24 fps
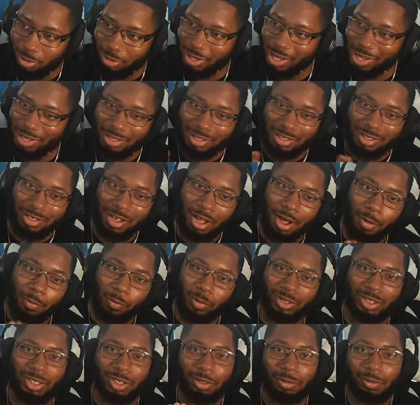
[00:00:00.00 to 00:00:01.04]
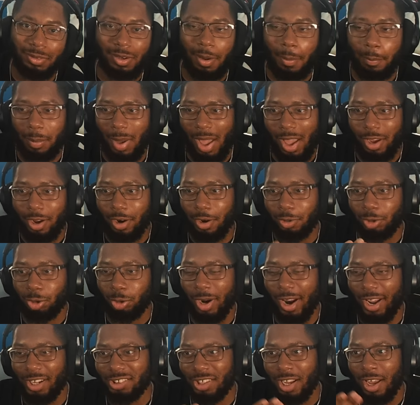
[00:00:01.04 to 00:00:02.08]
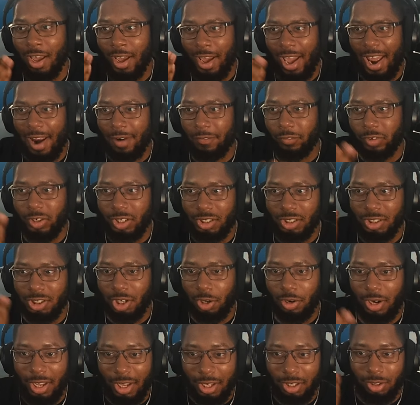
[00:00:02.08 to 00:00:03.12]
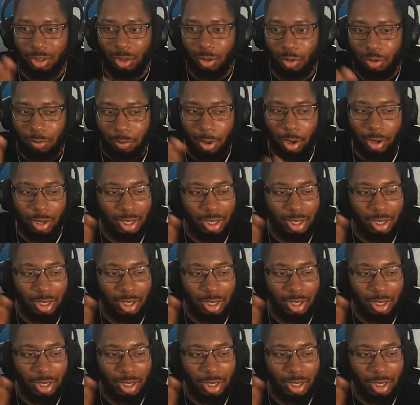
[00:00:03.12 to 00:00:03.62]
They just come with the the banger tracks every show they do, bro.